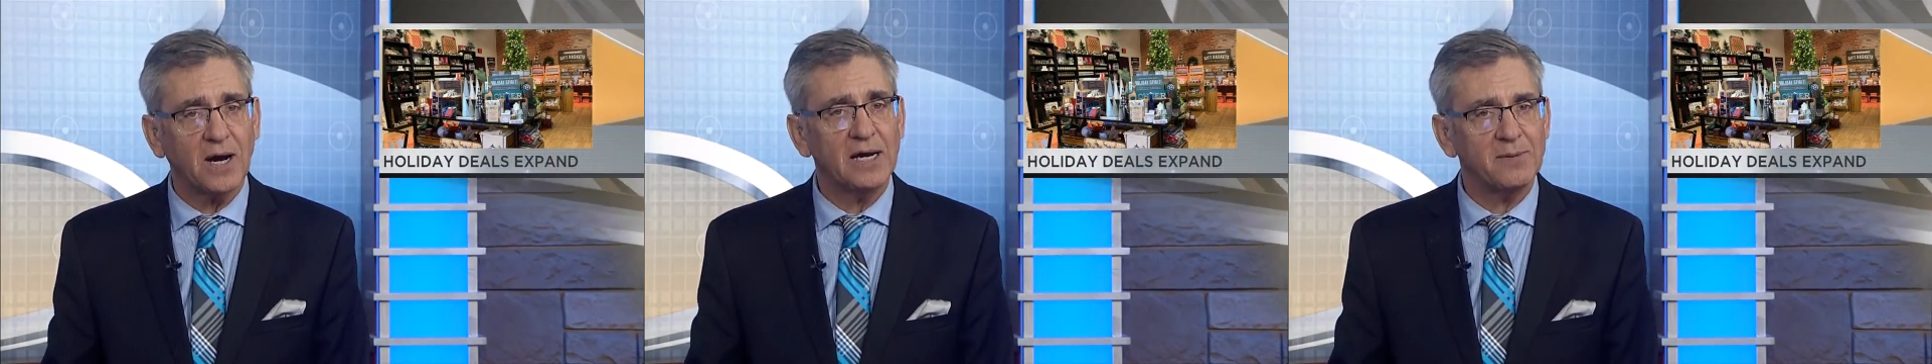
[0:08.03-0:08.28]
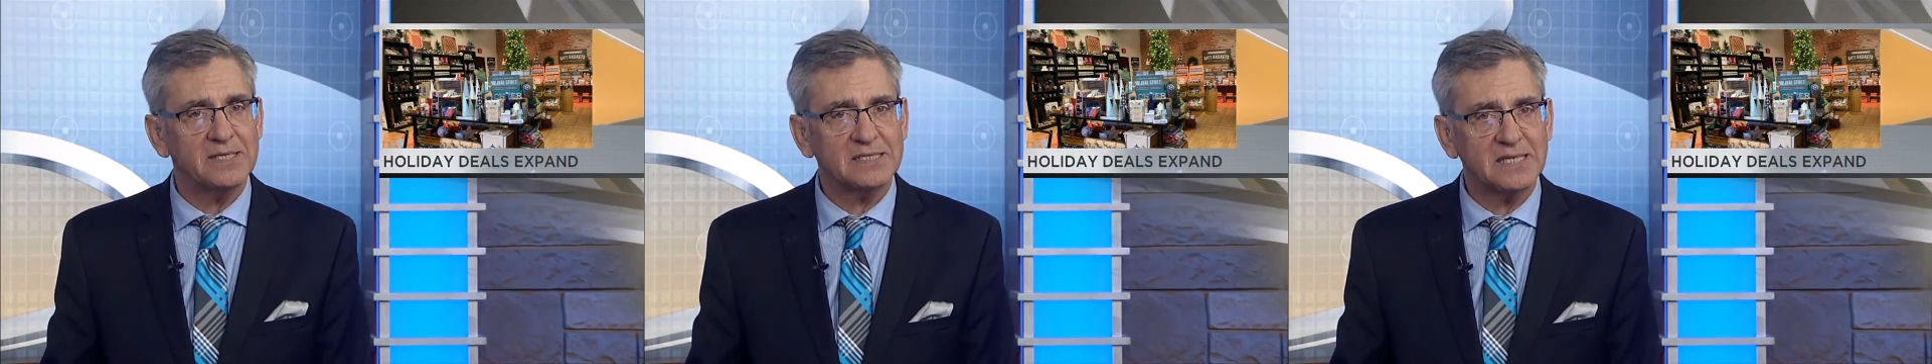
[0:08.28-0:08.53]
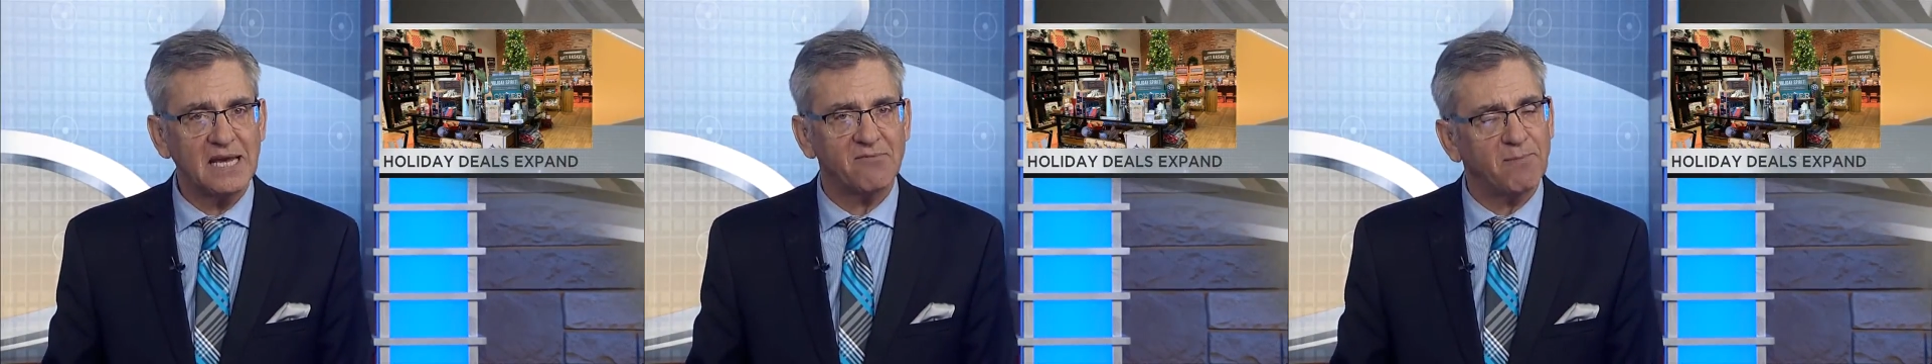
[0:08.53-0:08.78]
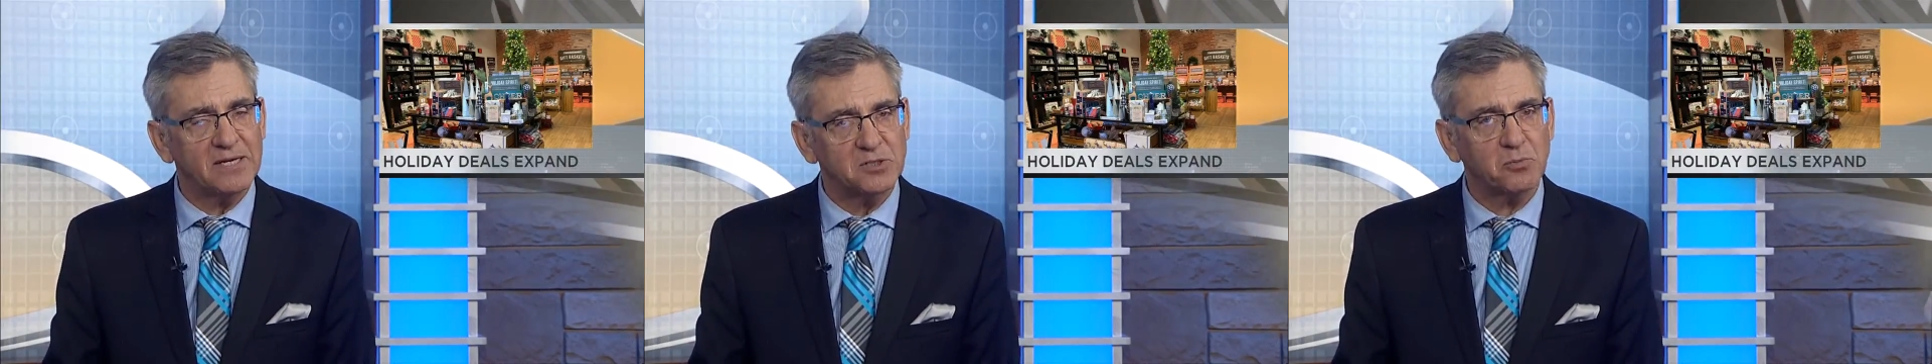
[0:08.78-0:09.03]
is trying to be
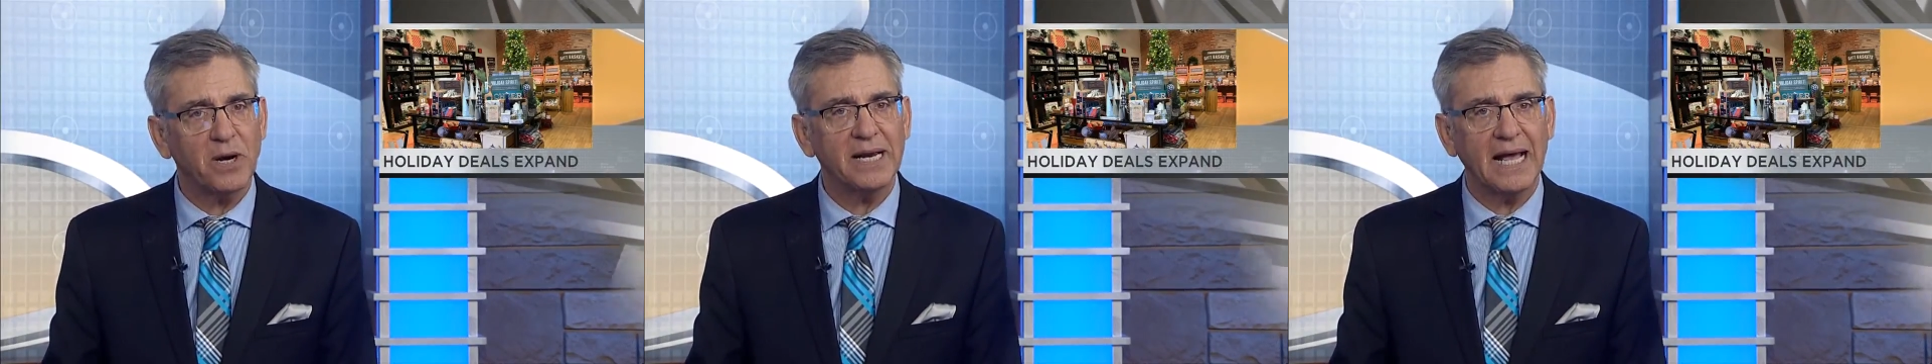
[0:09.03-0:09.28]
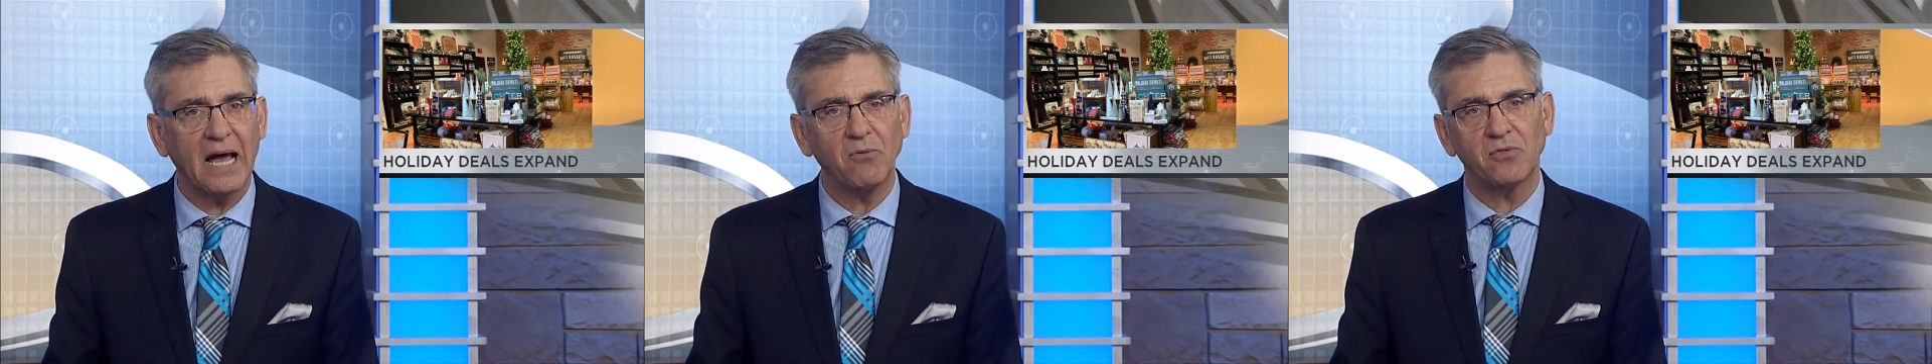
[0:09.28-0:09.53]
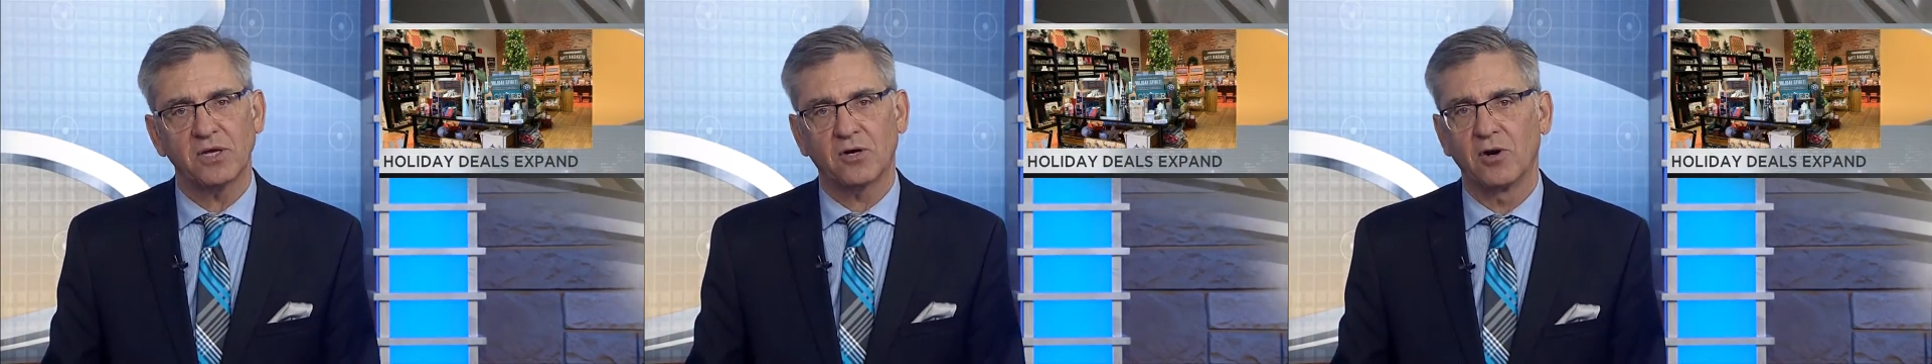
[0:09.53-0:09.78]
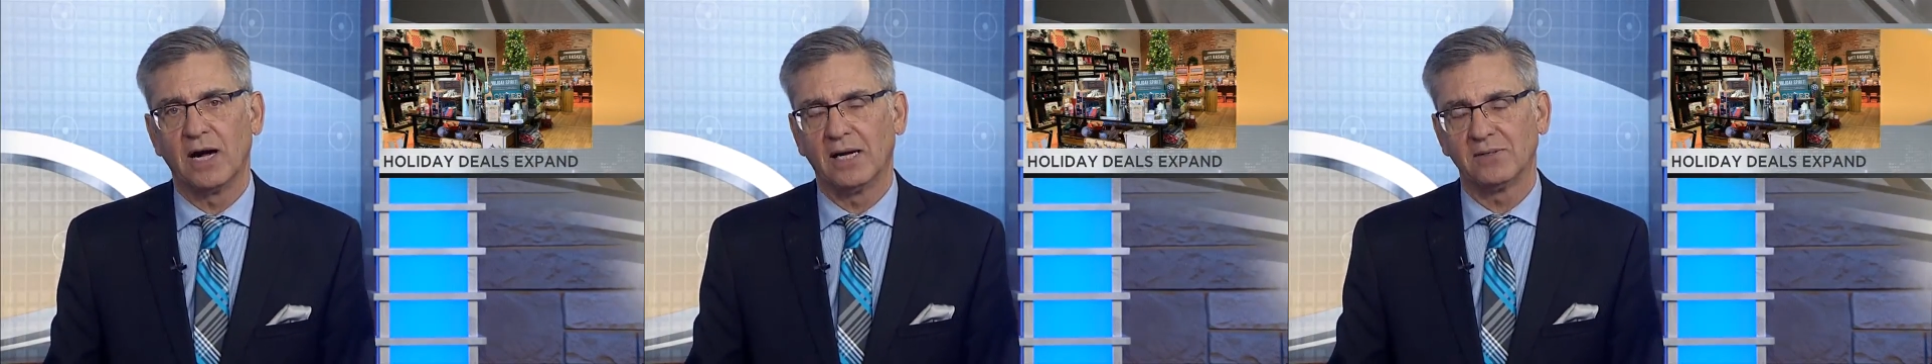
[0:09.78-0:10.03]
safe by spreading
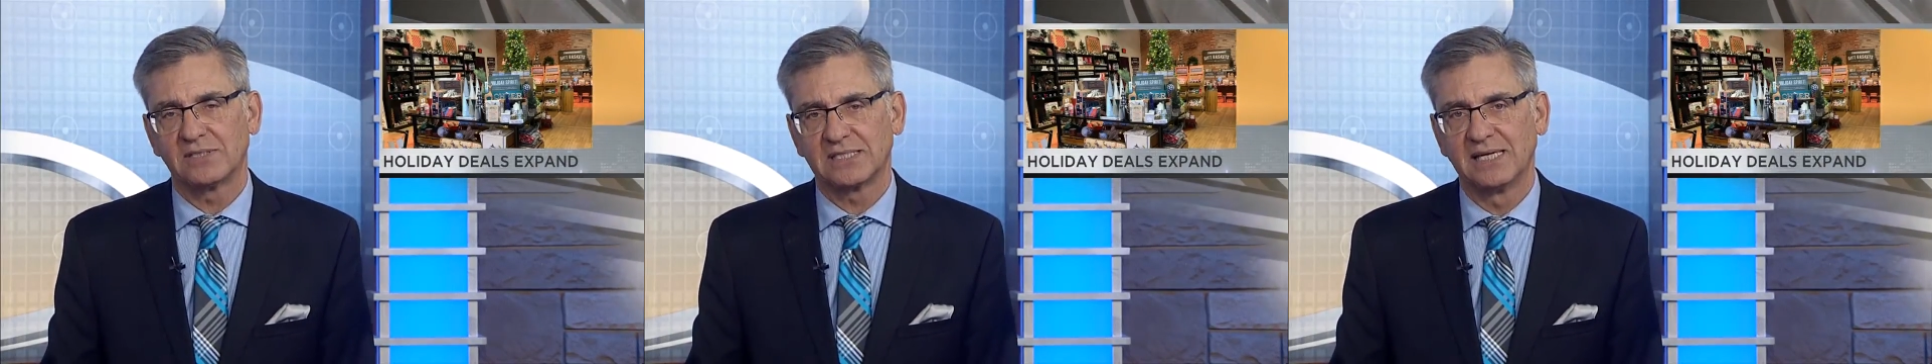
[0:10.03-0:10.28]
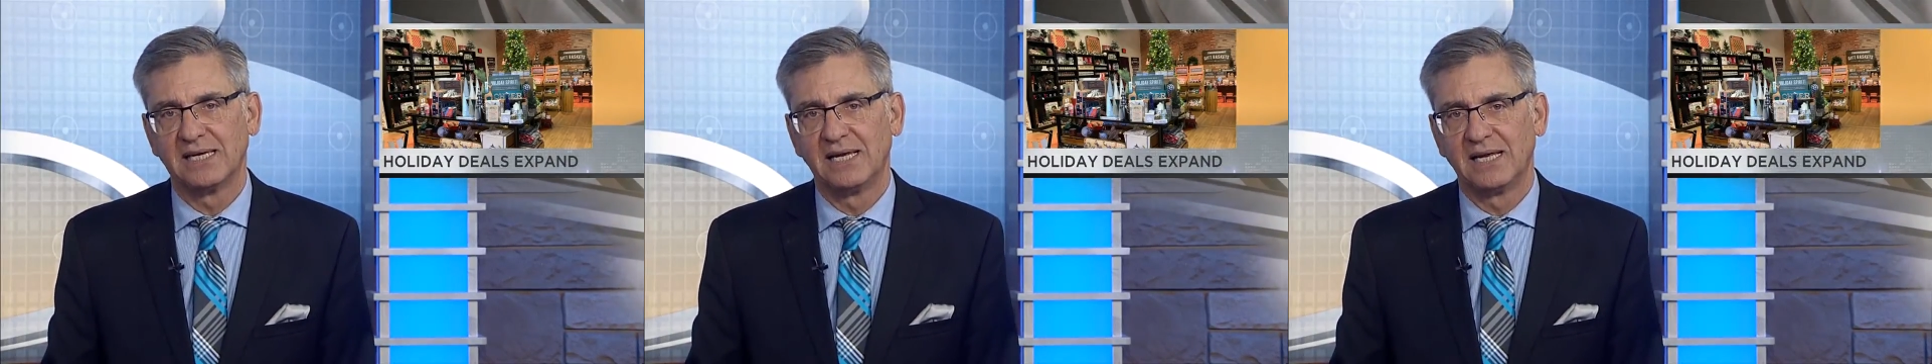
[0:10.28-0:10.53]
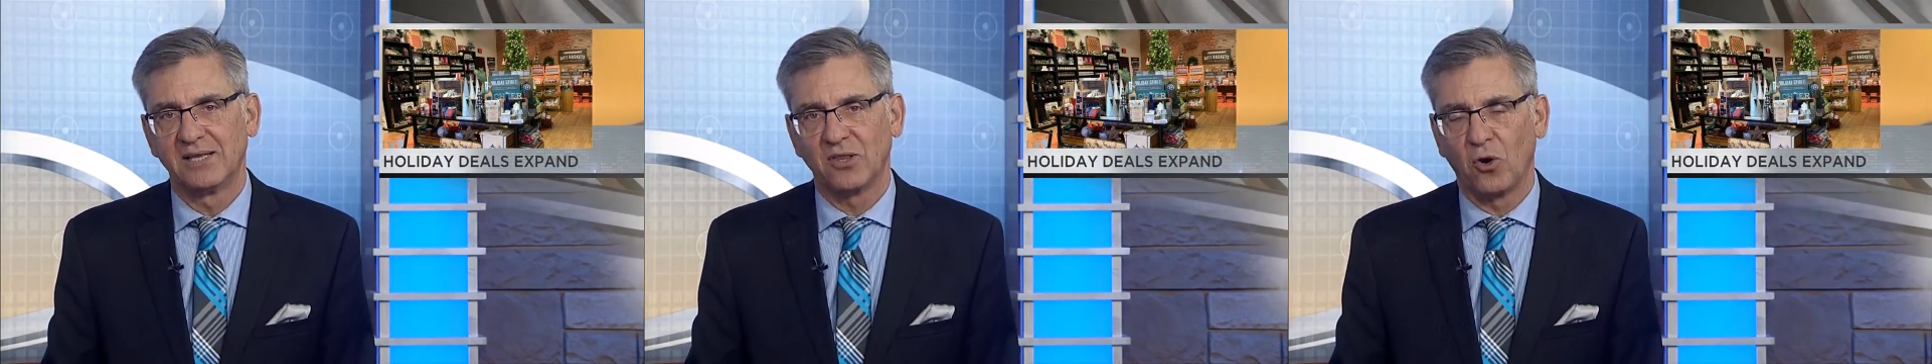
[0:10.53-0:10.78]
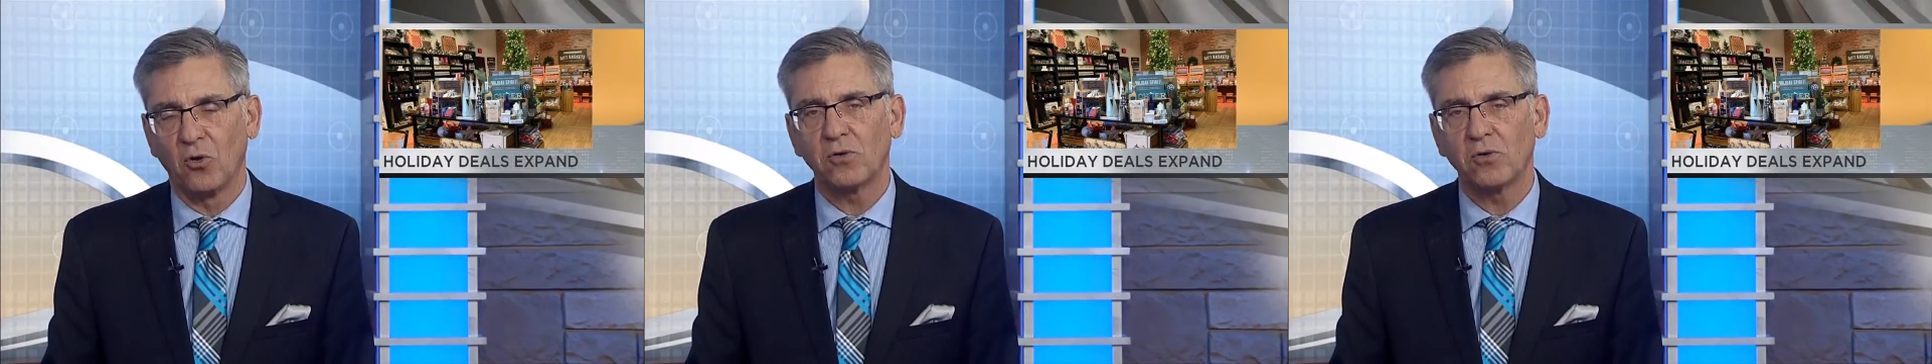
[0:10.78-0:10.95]
out the crowds. The